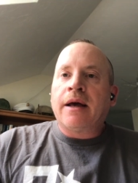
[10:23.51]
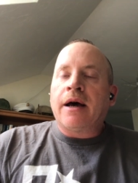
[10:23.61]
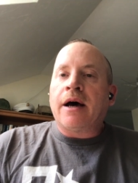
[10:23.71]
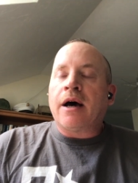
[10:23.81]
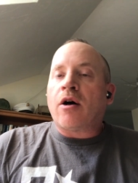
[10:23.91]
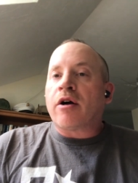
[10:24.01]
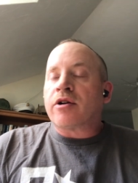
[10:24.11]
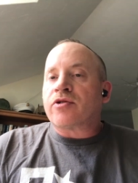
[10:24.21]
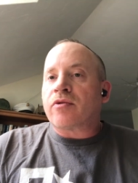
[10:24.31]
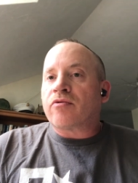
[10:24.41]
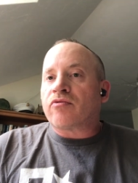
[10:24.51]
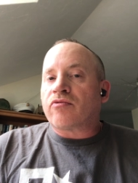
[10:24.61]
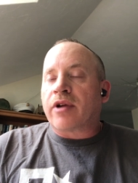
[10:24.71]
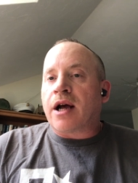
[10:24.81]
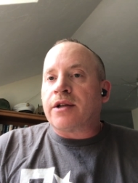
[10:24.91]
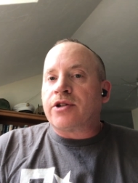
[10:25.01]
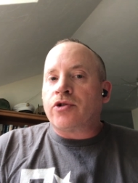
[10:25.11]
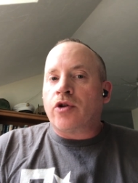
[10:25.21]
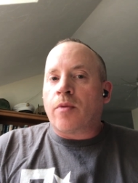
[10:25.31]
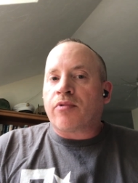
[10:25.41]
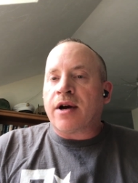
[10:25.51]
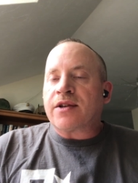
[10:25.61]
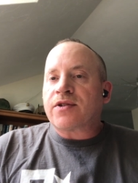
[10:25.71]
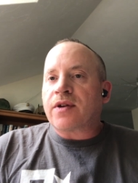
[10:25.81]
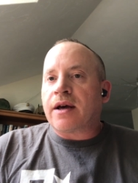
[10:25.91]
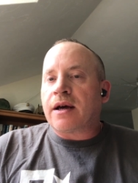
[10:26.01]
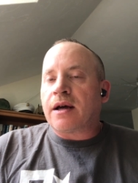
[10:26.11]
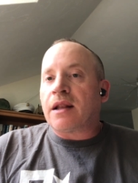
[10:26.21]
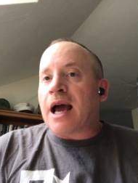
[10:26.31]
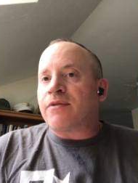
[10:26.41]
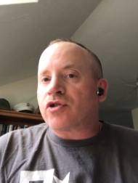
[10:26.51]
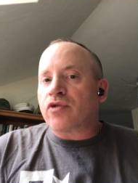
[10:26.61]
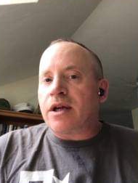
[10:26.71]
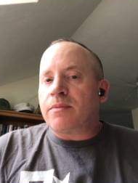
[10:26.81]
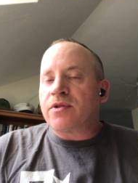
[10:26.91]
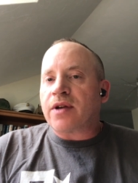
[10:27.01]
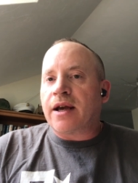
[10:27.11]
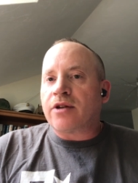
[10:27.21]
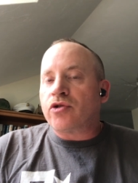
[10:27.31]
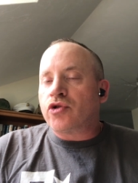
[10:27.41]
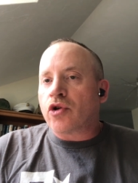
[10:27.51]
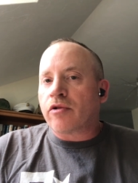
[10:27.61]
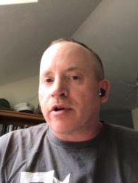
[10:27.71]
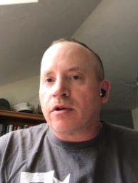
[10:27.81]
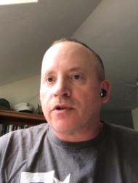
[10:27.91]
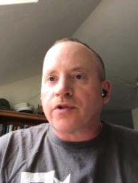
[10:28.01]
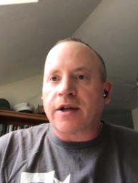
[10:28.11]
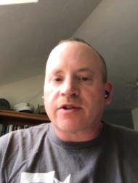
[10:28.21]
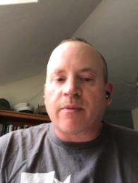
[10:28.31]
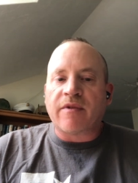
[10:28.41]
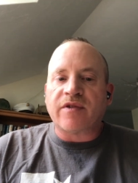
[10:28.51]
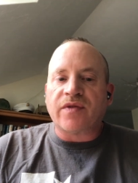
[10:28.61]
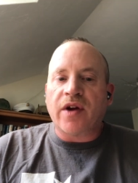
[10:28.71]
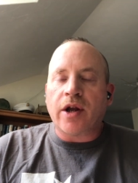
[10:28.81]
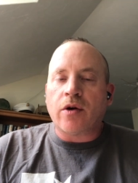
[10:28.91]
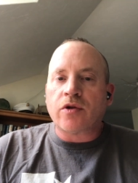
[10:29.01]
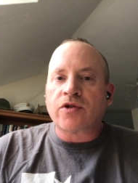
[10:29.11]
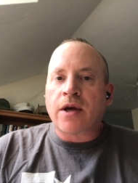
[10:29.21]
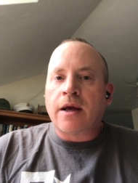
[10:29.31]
on his Rinaldi Studio Press live streams and tutorials and some of his videos,